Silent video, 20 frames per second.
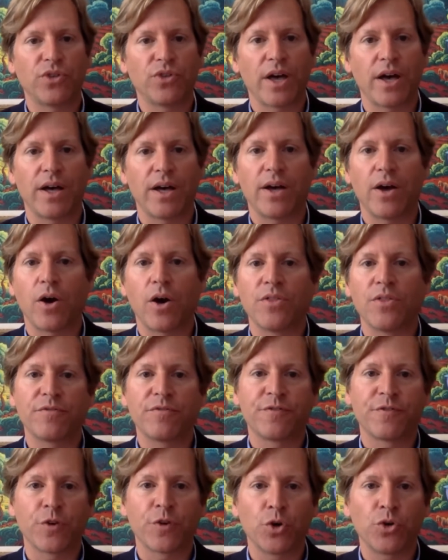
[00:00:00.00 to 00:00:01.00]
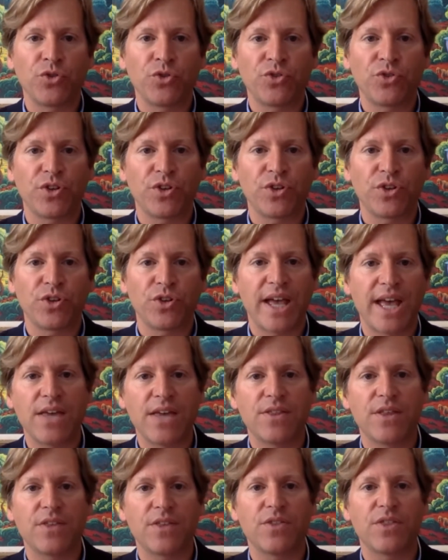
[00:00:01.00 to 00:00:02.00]
On the first
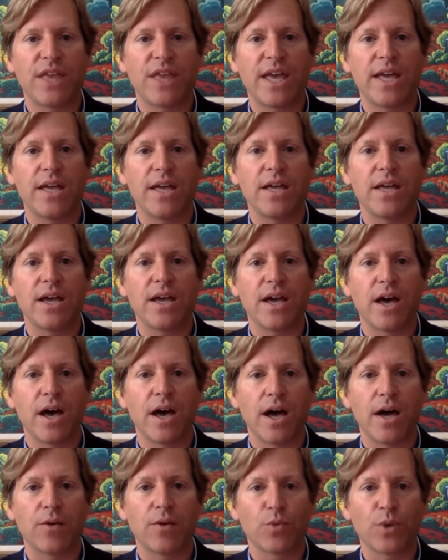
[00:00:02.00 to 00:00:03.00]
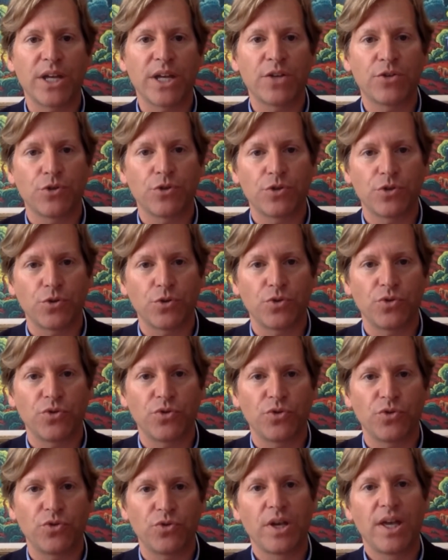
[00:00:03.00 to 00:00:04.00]
day that they
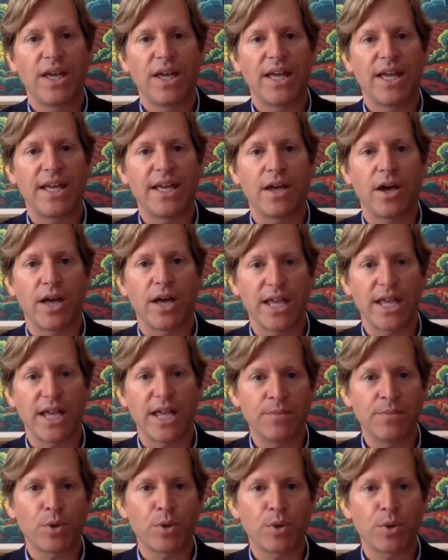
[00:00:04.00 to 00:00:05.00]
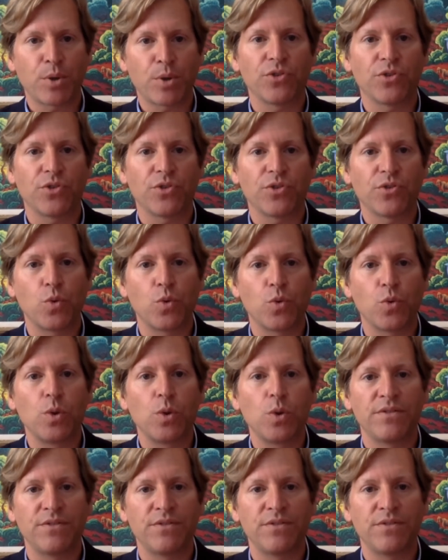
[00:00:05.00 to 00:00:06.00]
reintroduced in-person
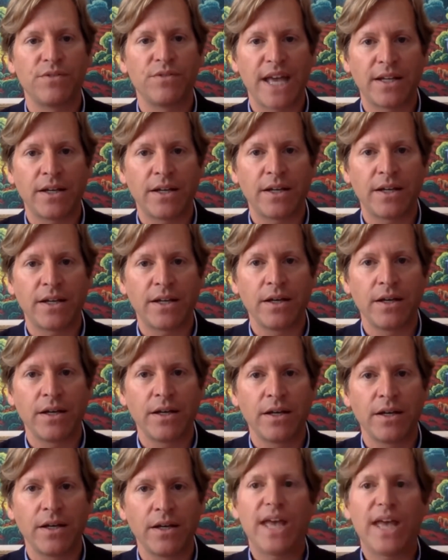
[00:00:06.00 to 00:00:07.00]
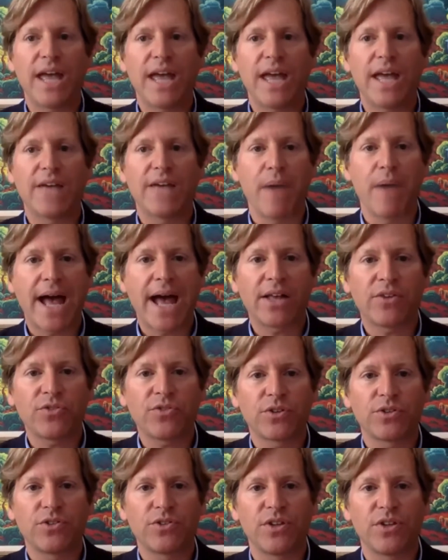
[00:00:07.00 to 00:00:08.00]
school in Vienna, we gave a
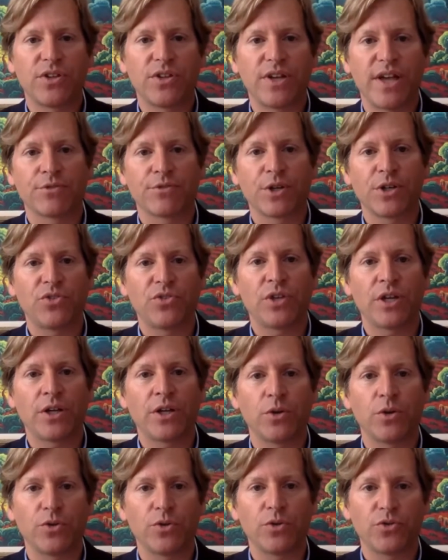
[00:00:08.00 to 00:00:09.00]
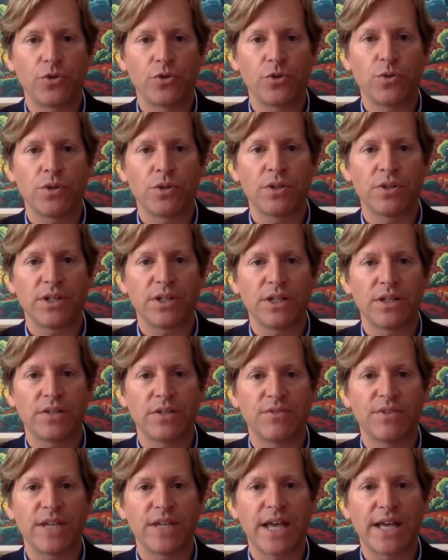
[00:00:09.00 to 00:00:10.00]
mask to every single student
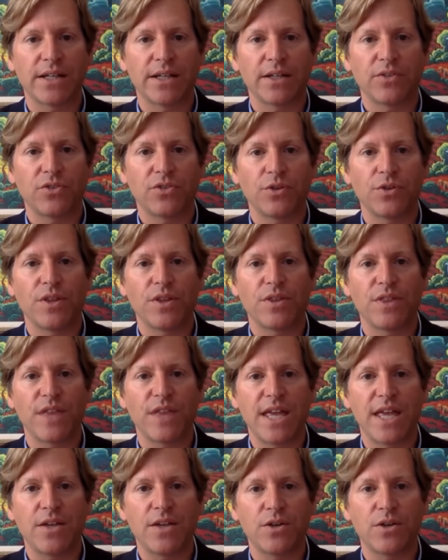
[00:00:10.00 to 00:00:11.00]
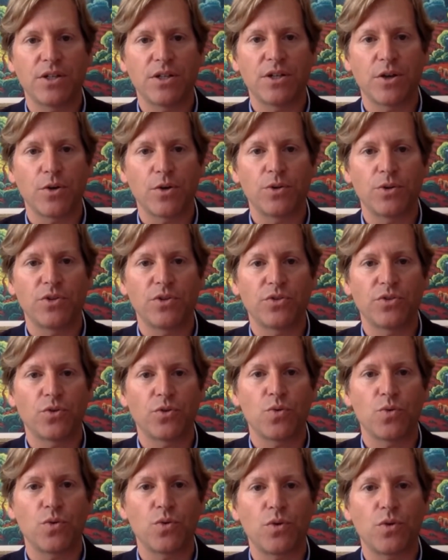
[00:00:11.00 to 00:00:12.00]
in Vienna so that they could go to
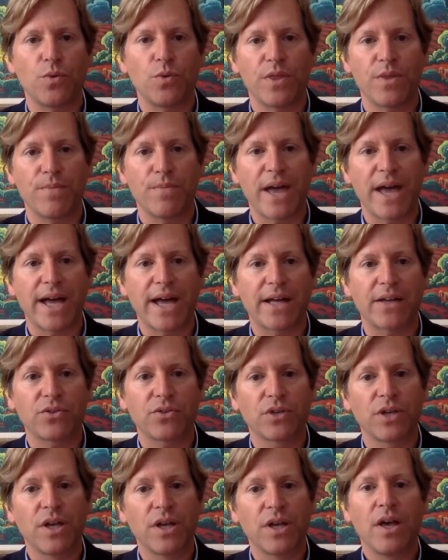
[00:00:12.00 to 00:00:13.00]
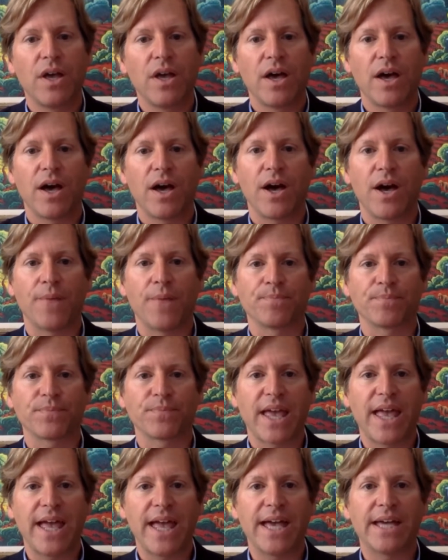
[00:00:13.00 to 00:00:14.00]
school with a mask.
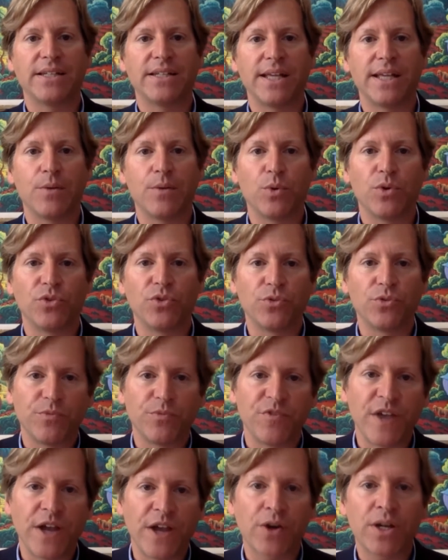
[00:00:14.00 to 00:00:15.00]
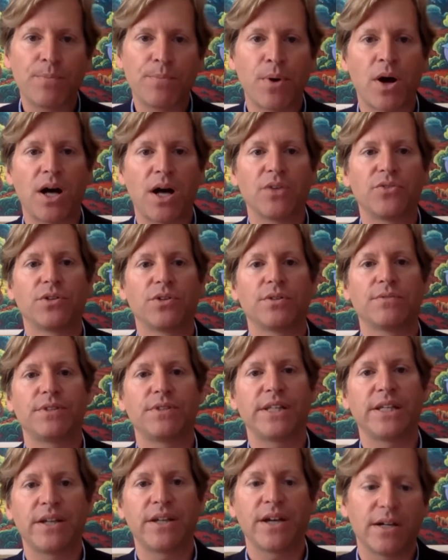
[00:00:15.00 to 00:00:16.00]
And it was very
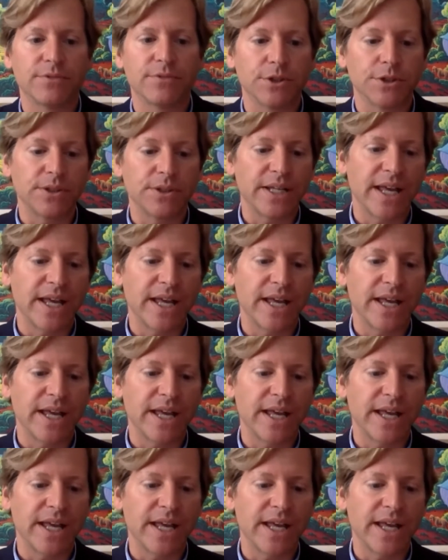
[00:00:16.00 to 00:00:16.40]
positively covered.